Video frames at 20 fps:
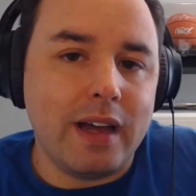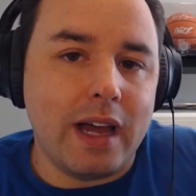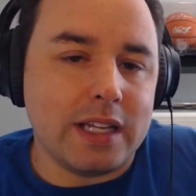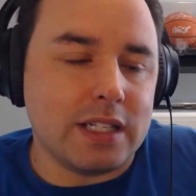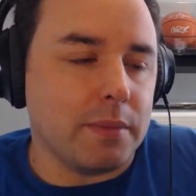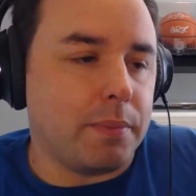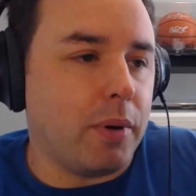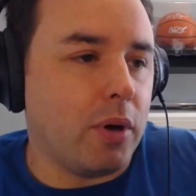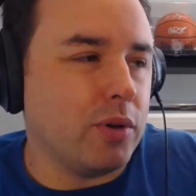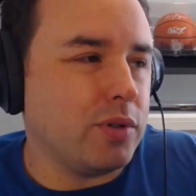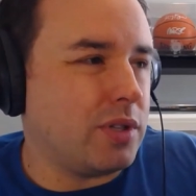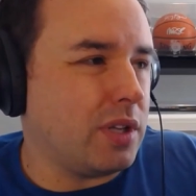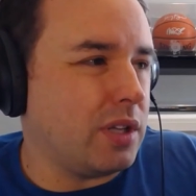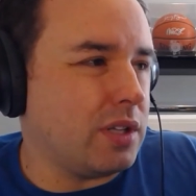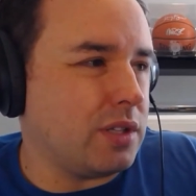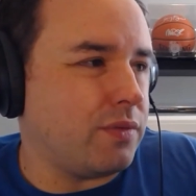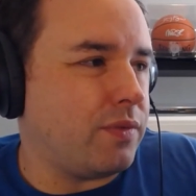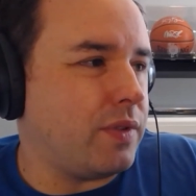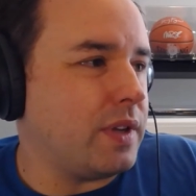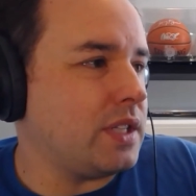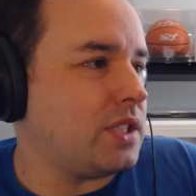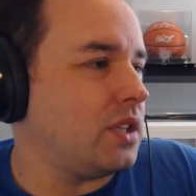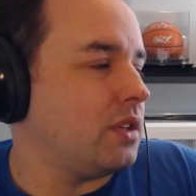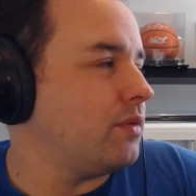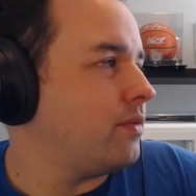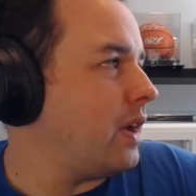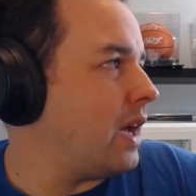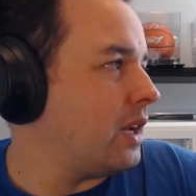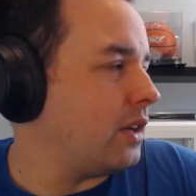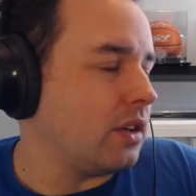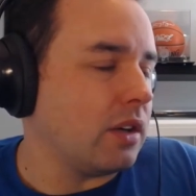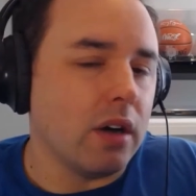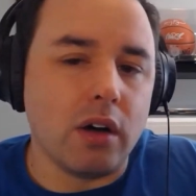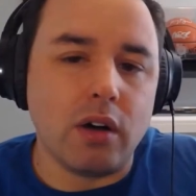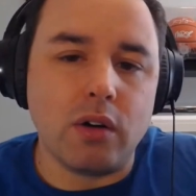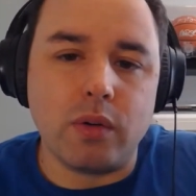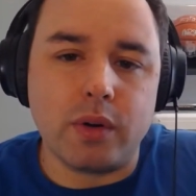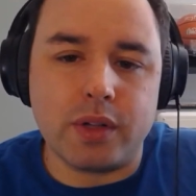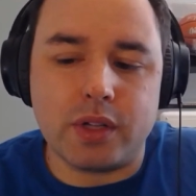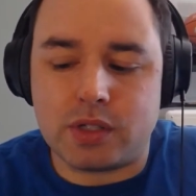As opposed to this Vincent van
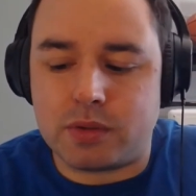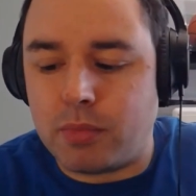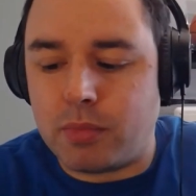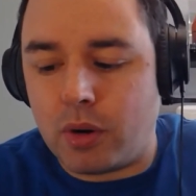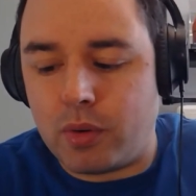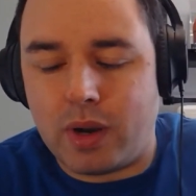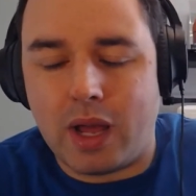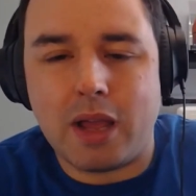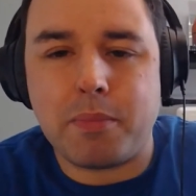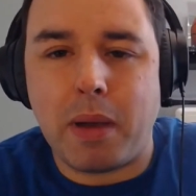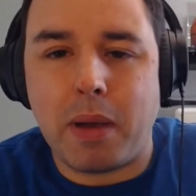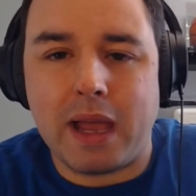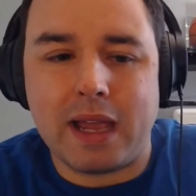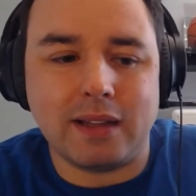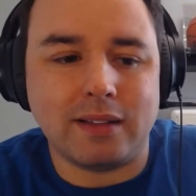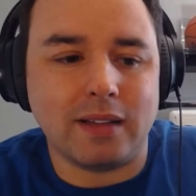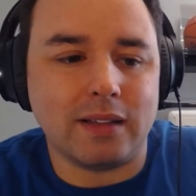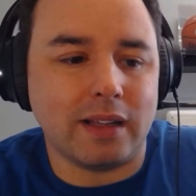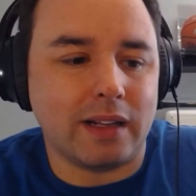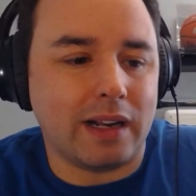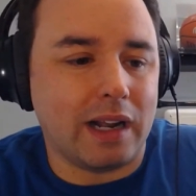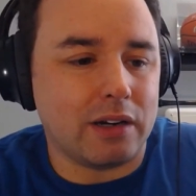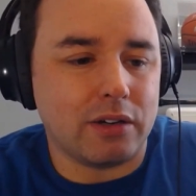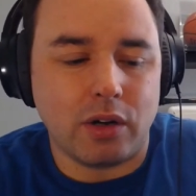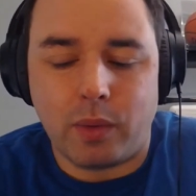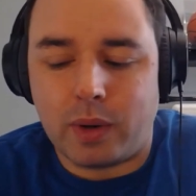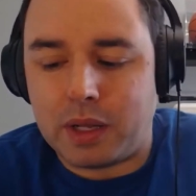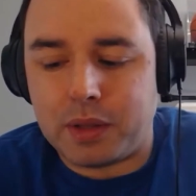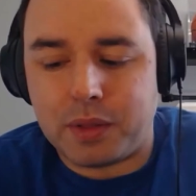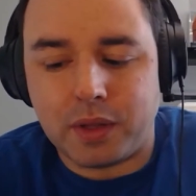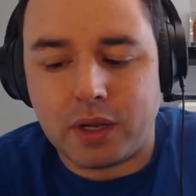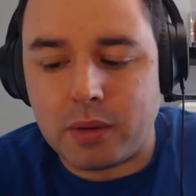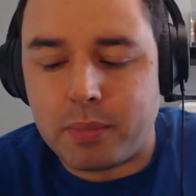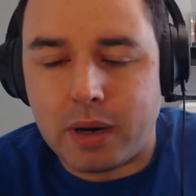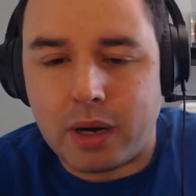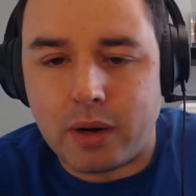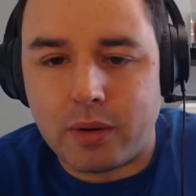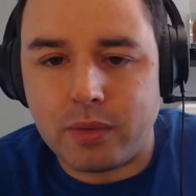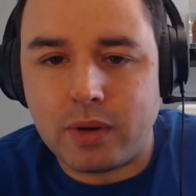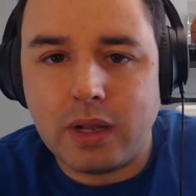Gogh or this Monet painting that I don't know anything
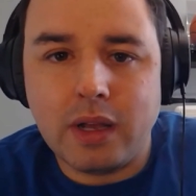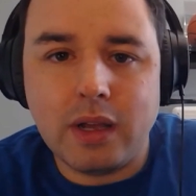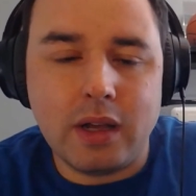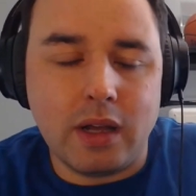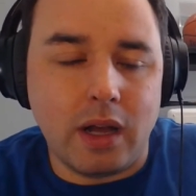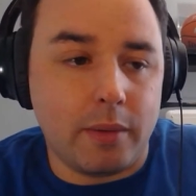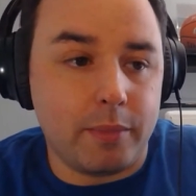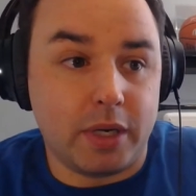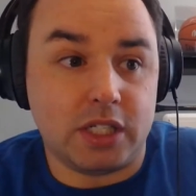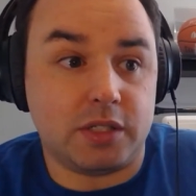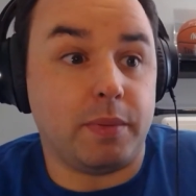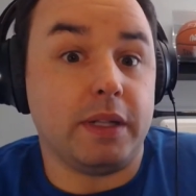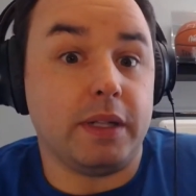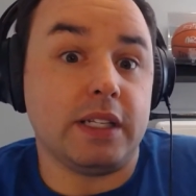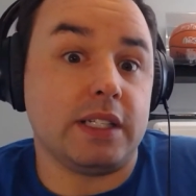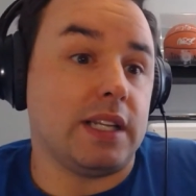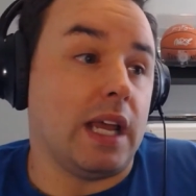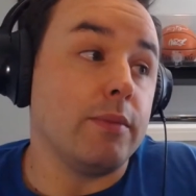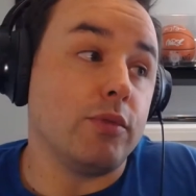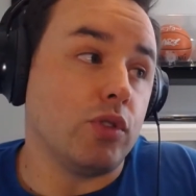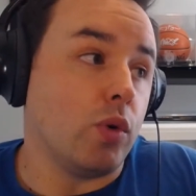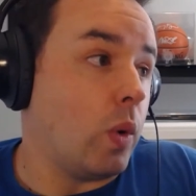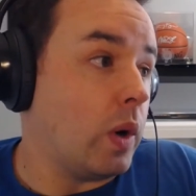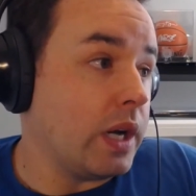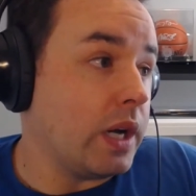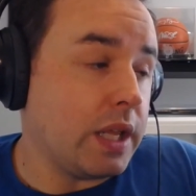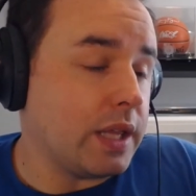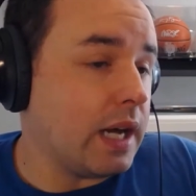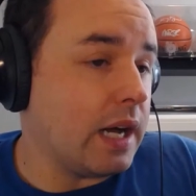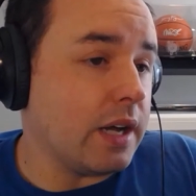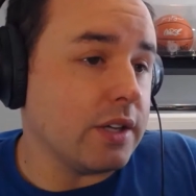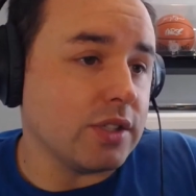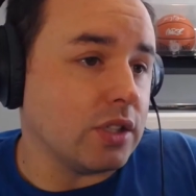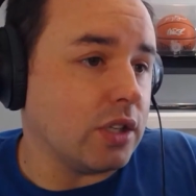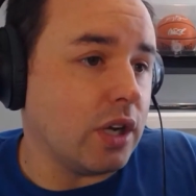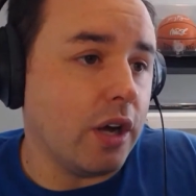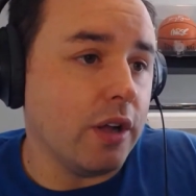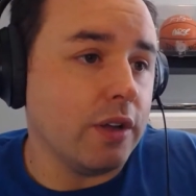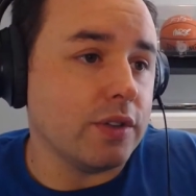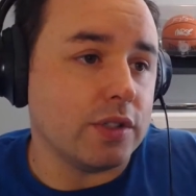about, I'm going to spend the same
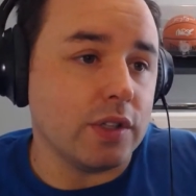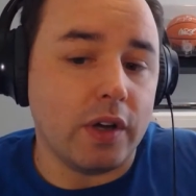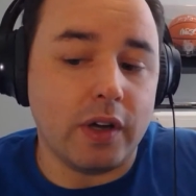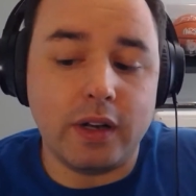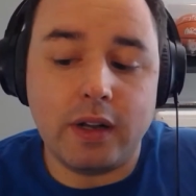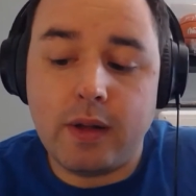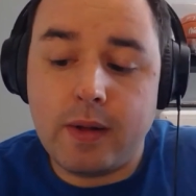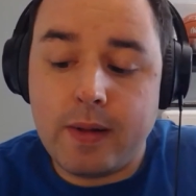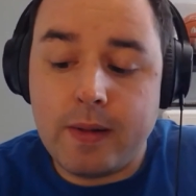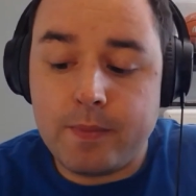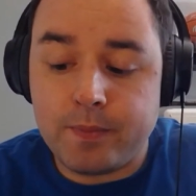$20,000 on.